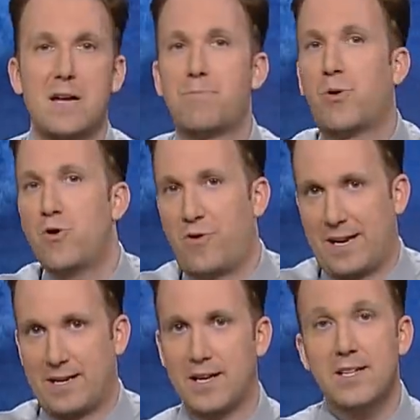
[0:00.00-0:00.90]

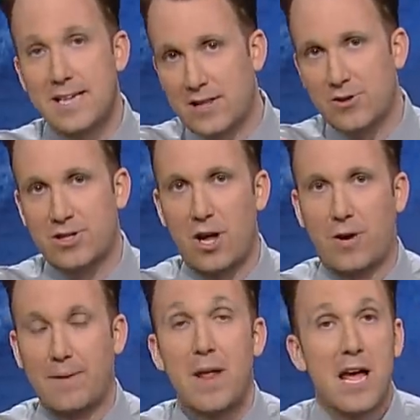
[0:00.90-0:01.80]
improving. Take their
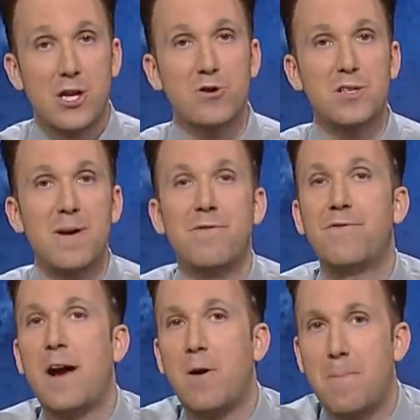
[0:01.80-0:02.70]
slogan. It used to be
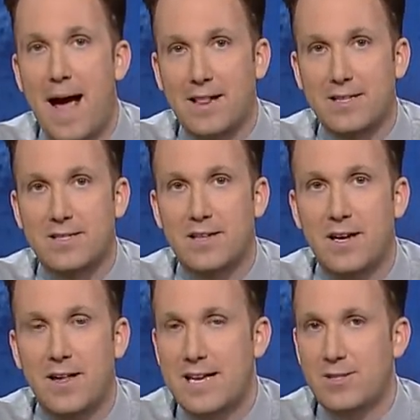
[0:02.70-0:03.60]
fair and balanced.
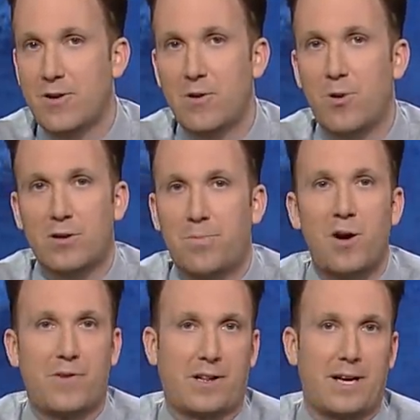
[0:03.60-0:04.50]
That slogan worked
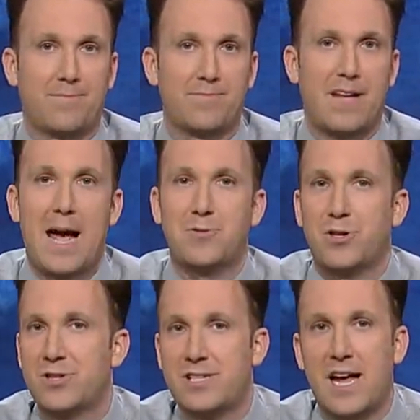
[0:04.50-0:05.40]
perfectly.
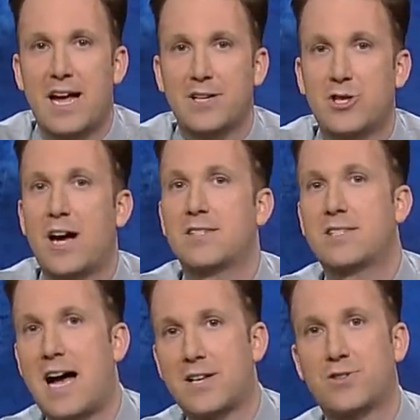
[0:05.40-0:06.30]
Captured, say, John
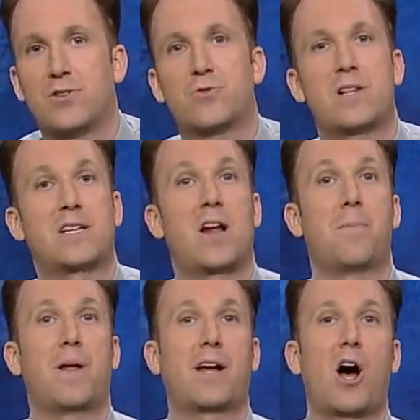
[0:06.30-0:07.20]
Stossel dressing
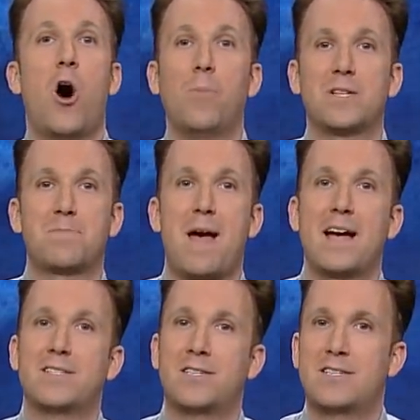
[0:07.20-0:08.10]
up like a homeless
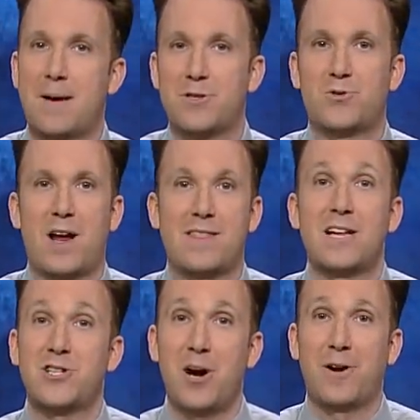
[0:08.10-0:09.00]
man to demonstrate
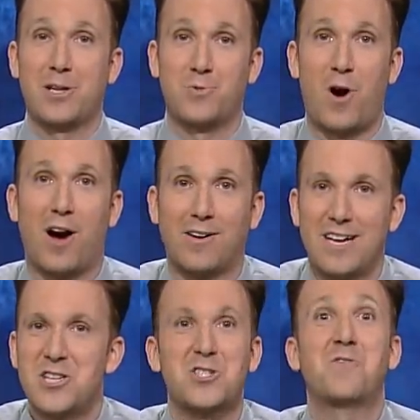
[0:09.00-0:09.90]
that charity is wrong.
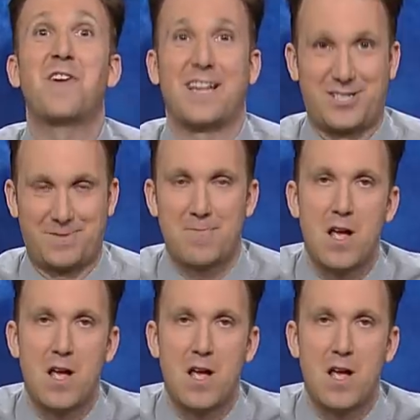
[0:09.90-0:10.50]
It just fits.